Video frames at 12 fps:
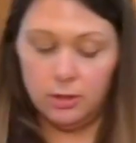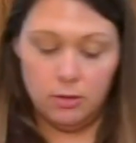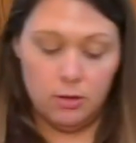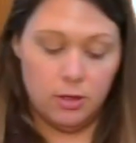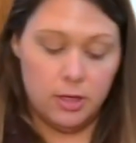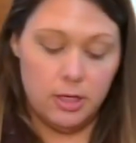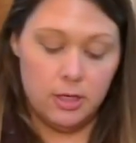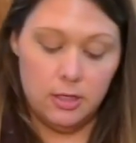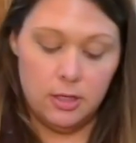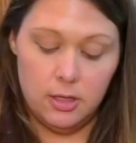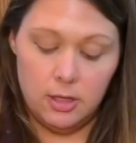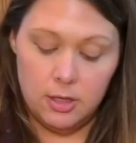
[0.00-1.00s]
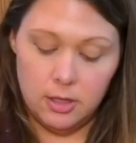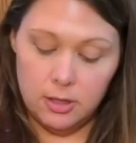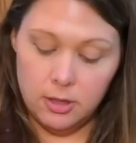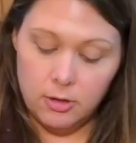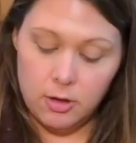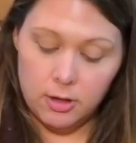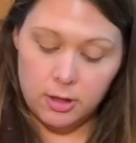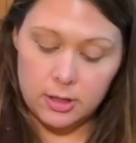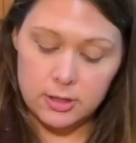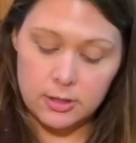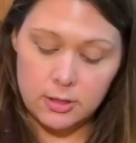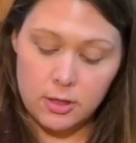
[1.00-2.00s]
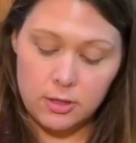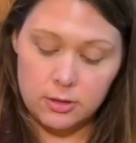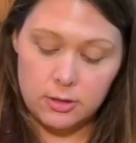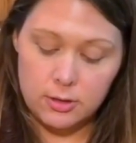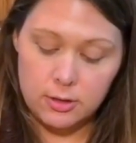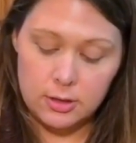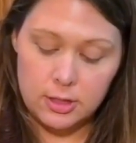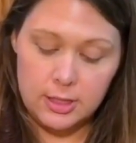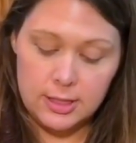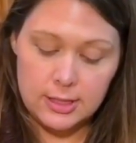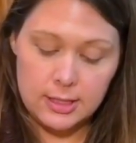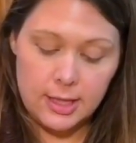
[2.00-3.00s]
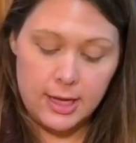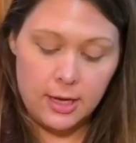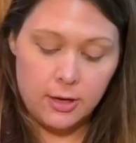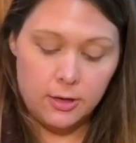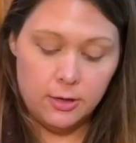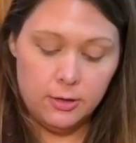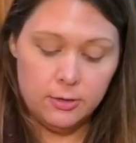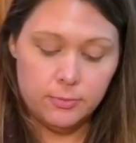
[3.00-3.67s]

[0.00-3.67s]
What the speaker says: on the garlic salt to this layer.